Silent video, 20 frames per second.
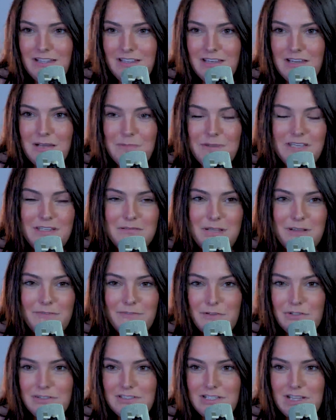I come in my
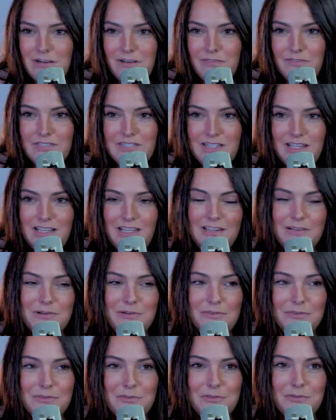first hour of the day, I
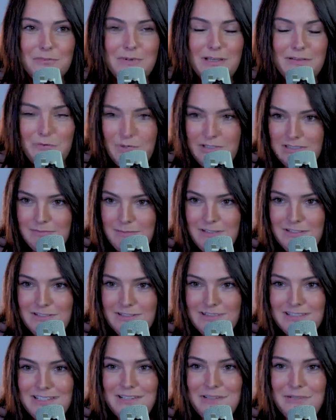go through my
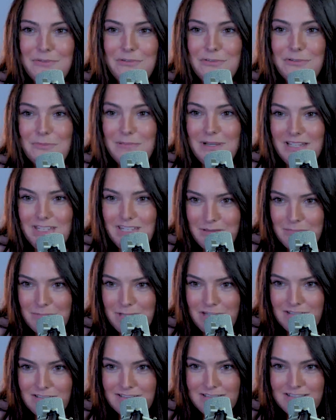voicemails, I go through my
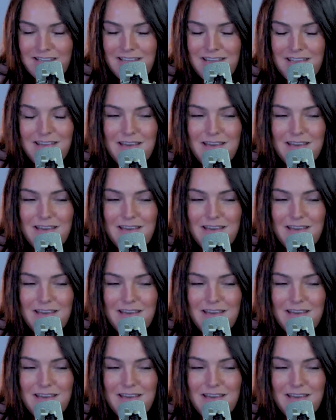emails.